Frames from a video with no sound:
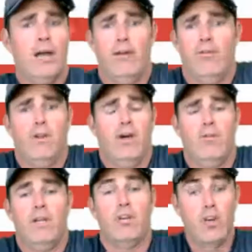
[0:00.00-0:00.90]
I don't know
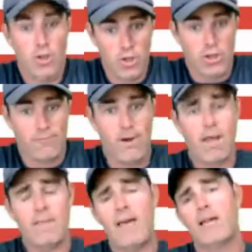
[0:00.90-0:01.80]
either. You can
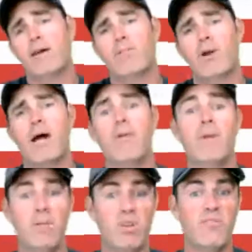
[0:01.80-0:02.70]
find that number out.
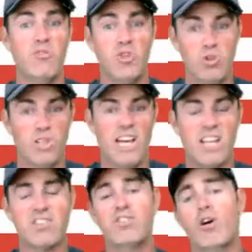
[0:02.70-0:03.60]
Maybe if you do, let
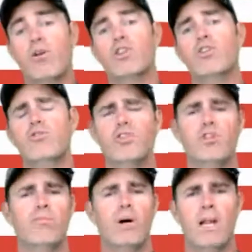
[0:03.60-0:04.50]
us know on
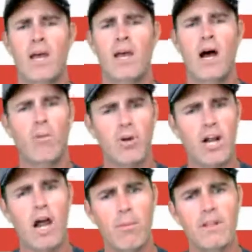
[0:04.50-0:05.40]
YouTube. But I wonder
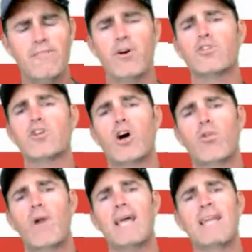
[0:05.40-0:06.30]
how many folks are
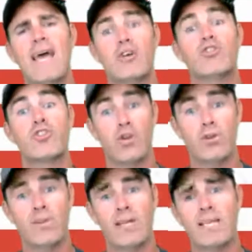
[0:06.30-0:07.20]
right now
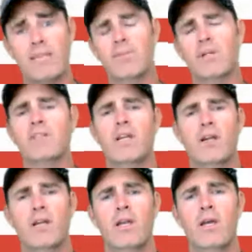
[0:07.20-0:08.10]
serving in the
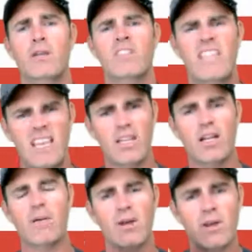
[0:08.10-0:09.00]
military, standing
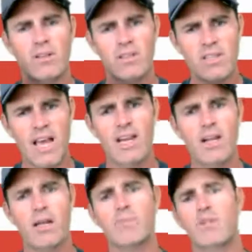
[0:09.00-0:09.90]
up, signing
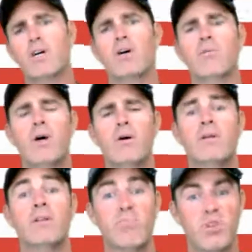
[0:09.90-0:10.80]
up to help
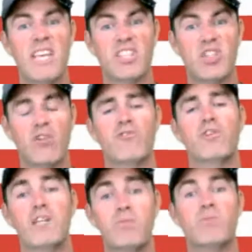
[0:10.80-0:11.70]
protect our
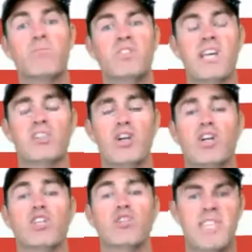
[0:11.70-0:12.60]
freedoms and protect our
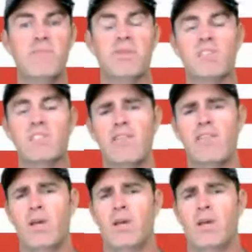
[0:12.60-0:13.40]
country, keep us safe.